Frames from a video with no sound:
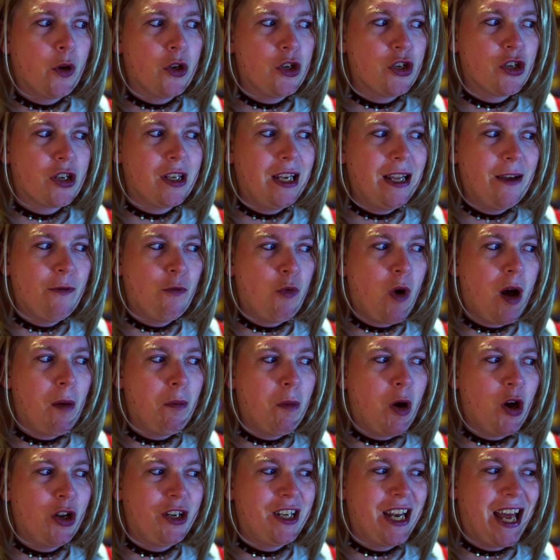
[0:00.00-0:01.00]
could just live one
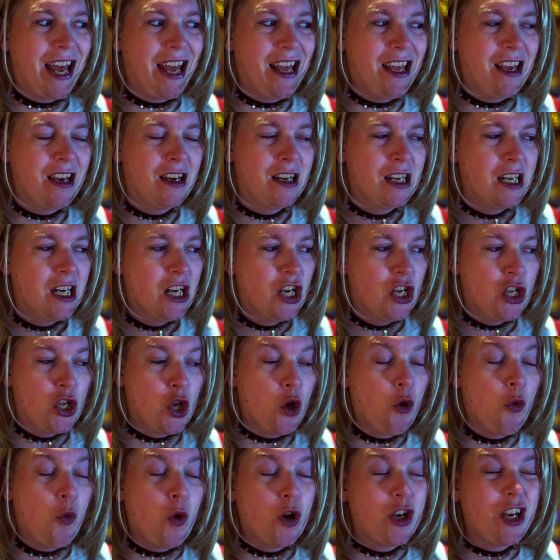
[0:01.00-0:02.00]
more day.
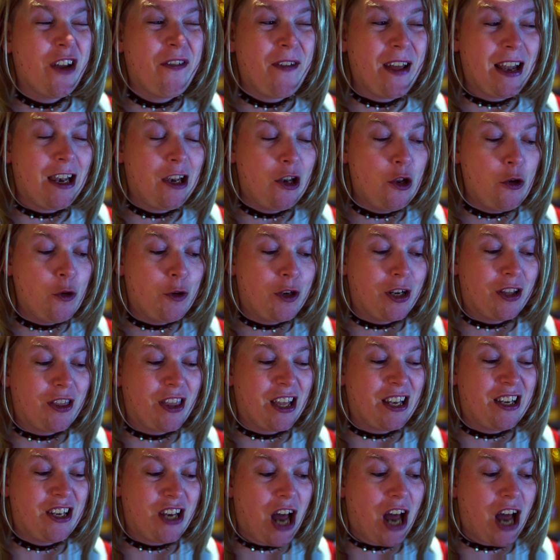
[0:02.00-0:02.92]
You would have eluded the